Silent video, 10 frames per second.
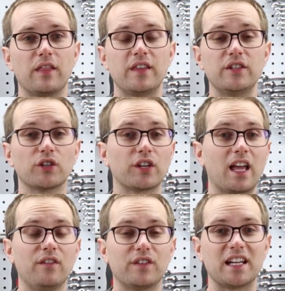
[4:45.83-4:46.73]
These are
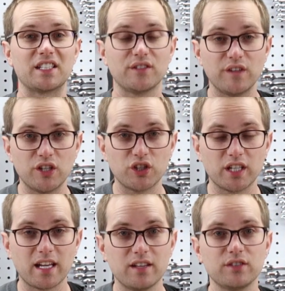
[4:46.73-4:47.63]
galvanized
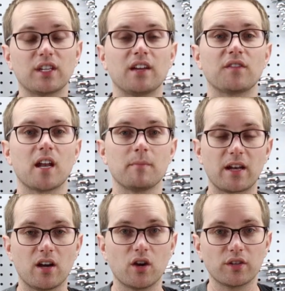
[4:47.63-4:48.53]
finishing nails. I've got
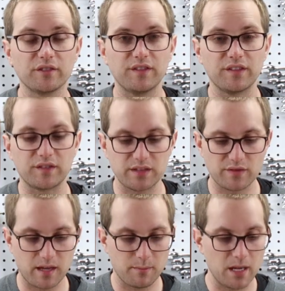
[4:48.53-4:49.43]
about 150 of
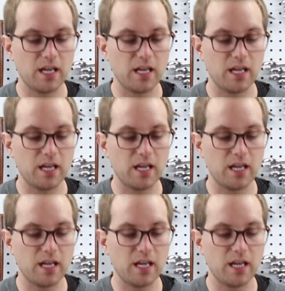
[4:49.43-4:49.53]
them.